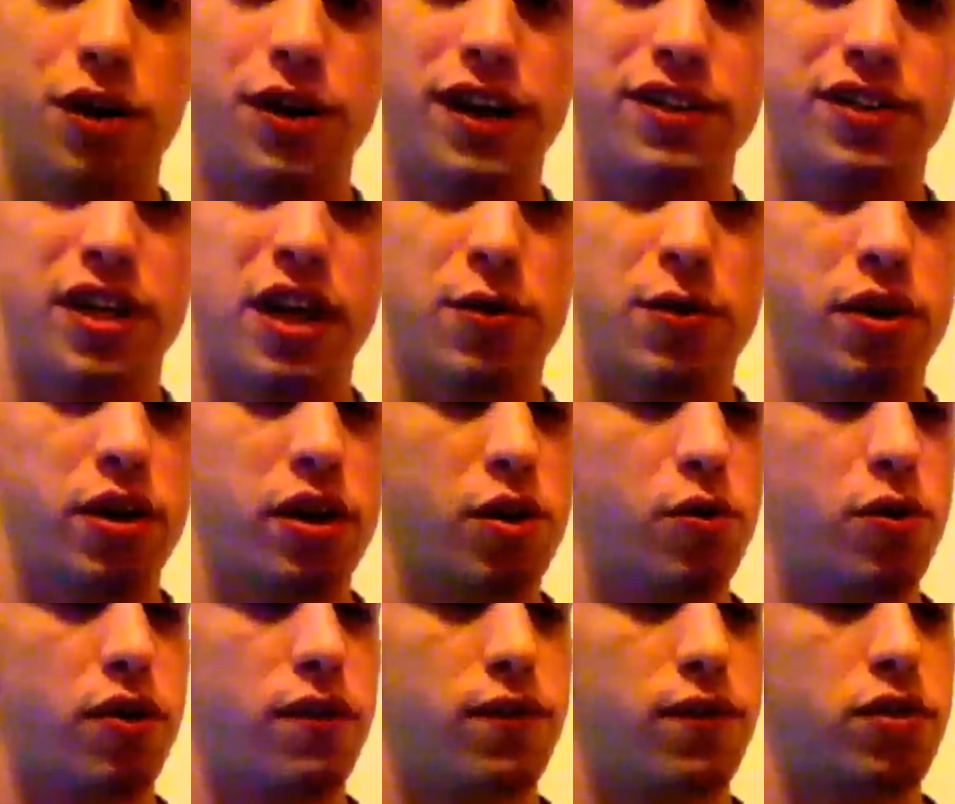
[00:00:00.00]
Okay, so now we're going
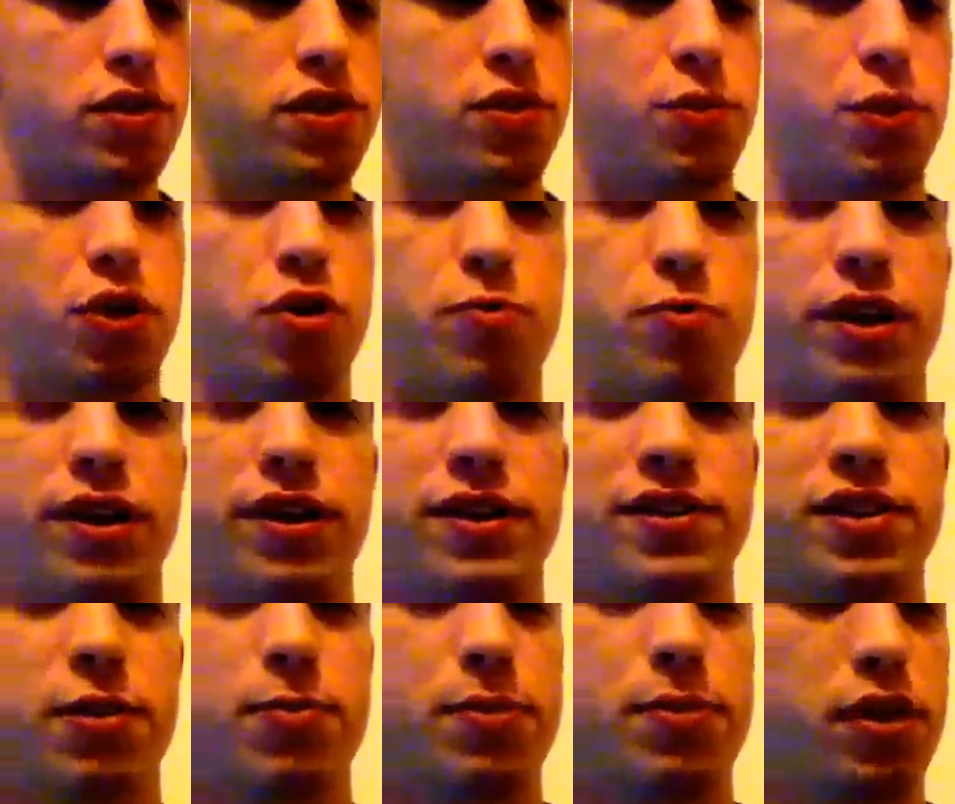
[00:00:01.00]
to go into the verse, and we're going to break
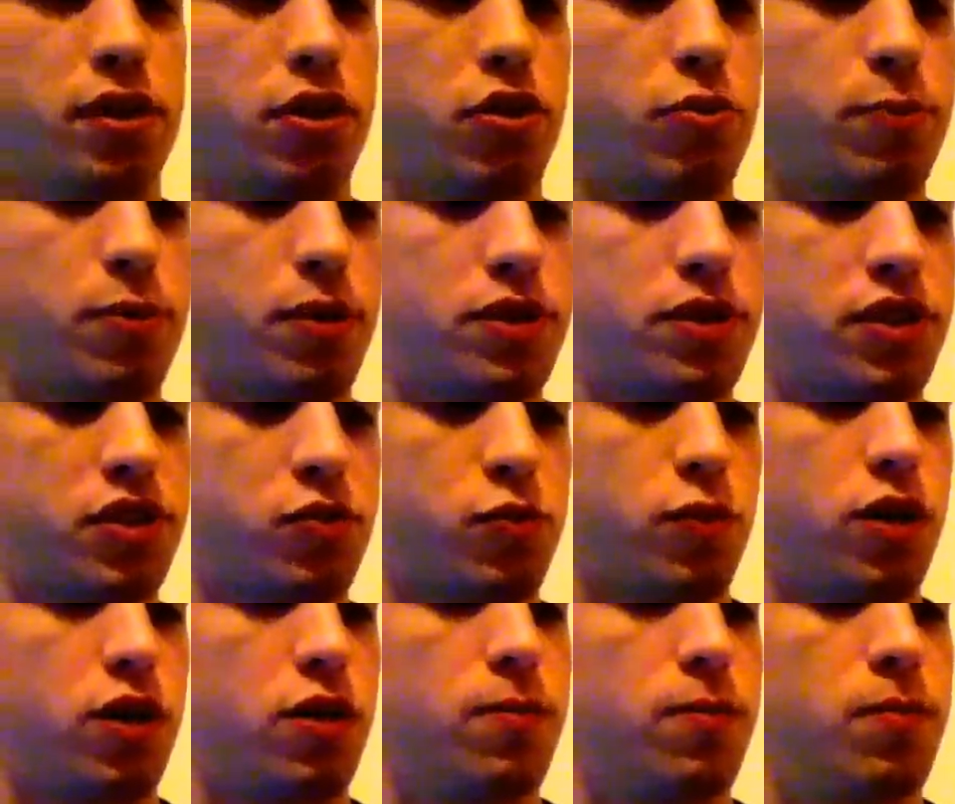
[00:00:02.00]
this up into little parts
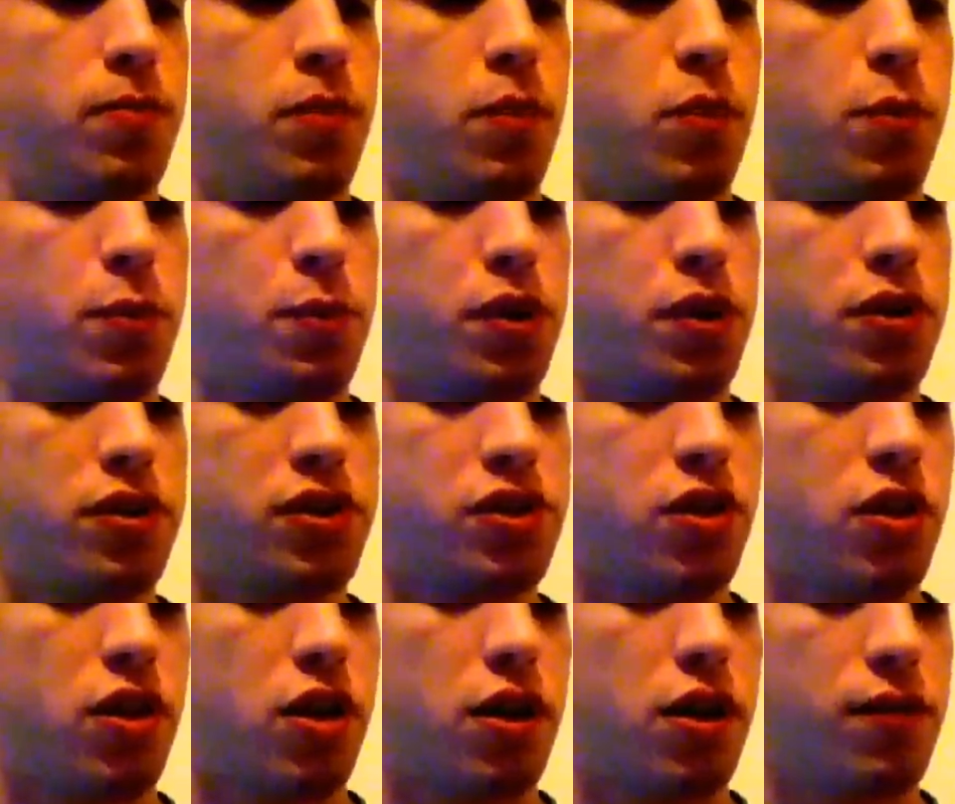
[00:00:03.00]
as well. What we're going to
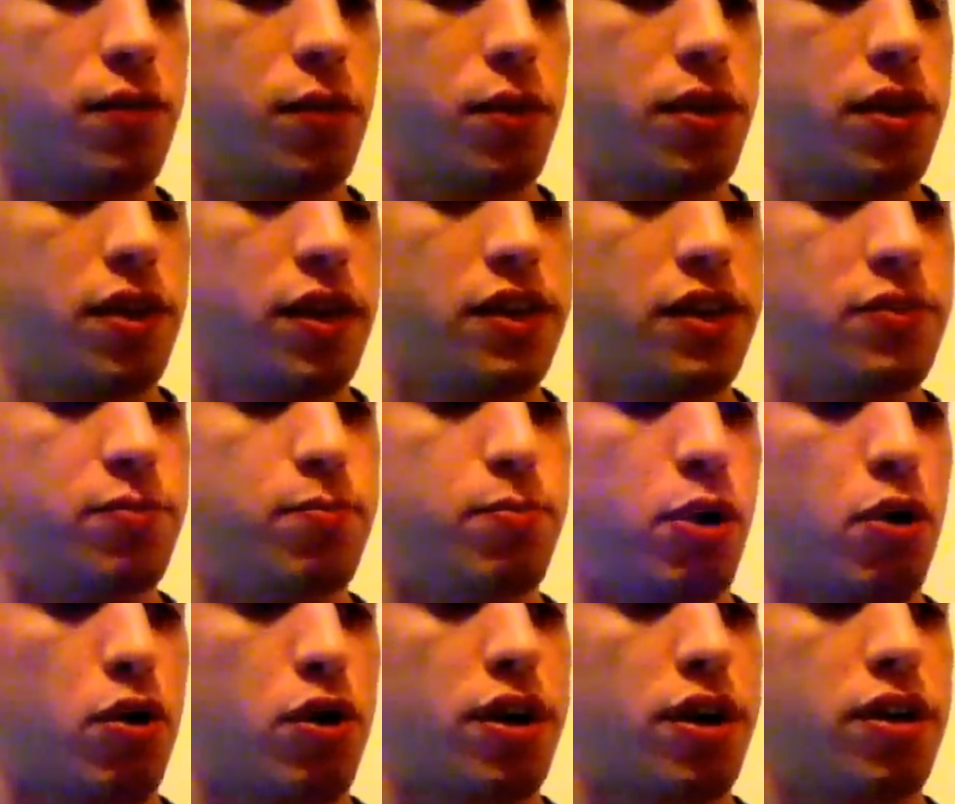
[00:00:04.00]
start off with is
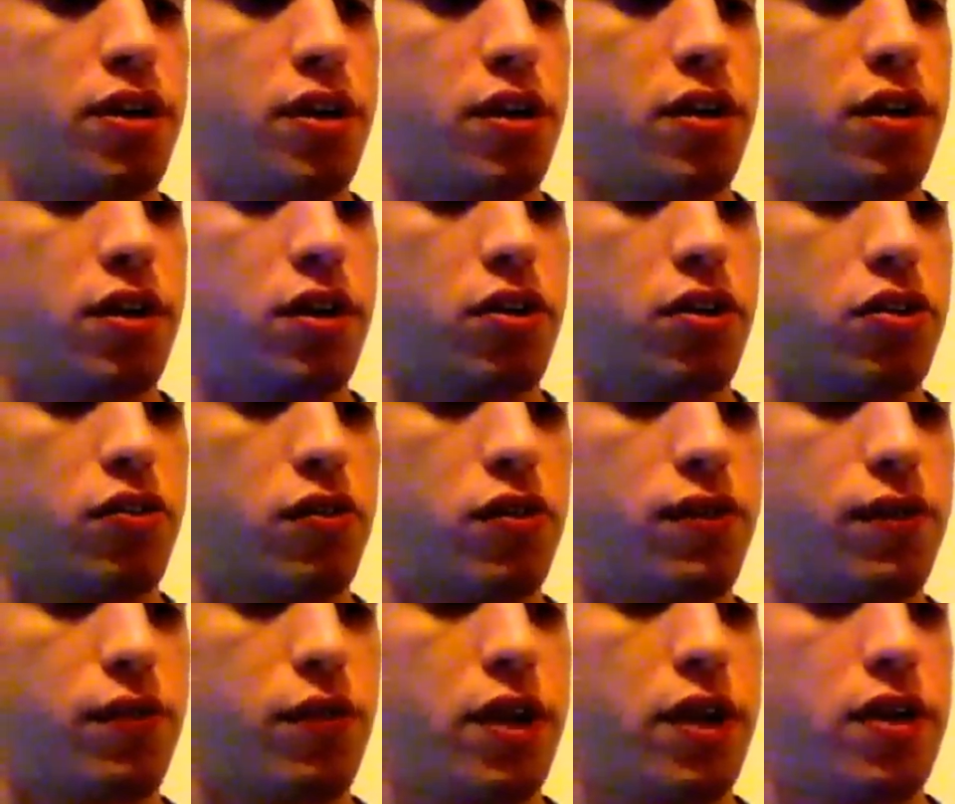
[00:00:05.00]
barring the
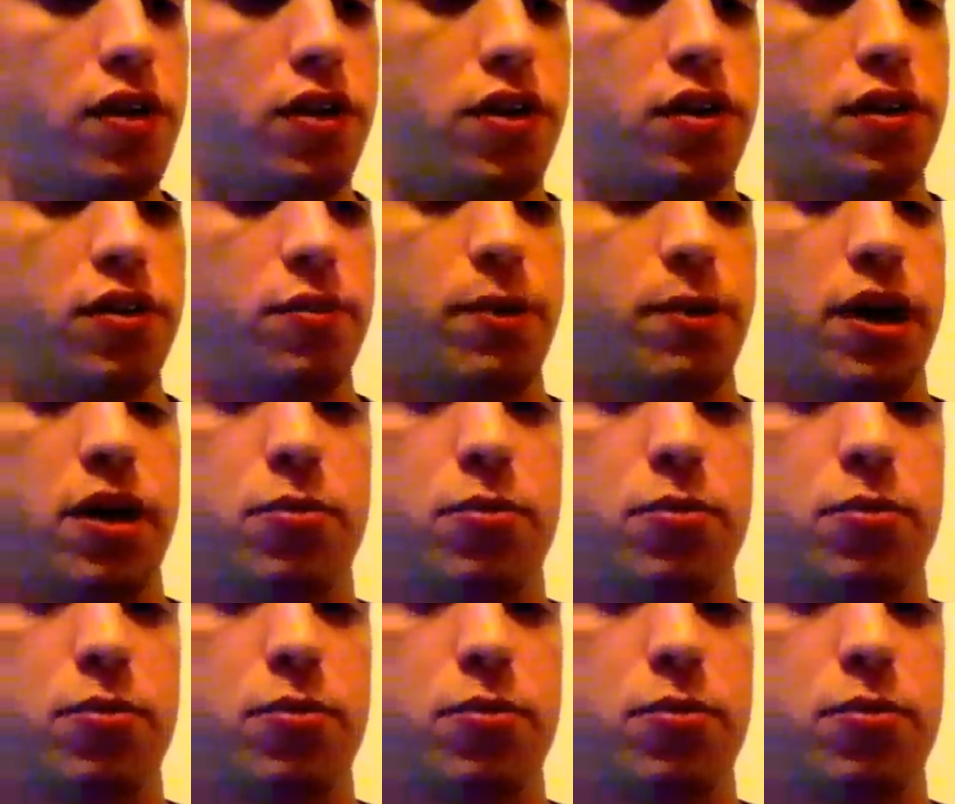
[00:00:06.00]
3rd fret on the